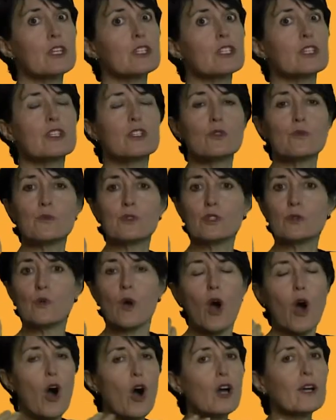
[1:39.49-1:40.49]
to
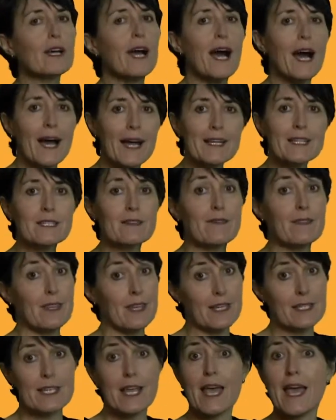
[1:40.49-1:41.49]
do all kinds of
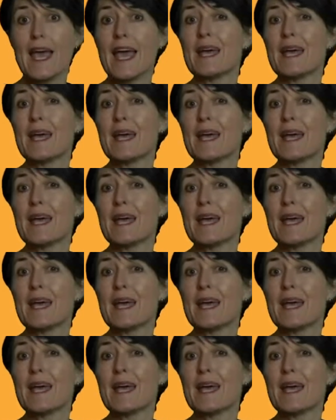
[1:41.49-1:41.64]
things.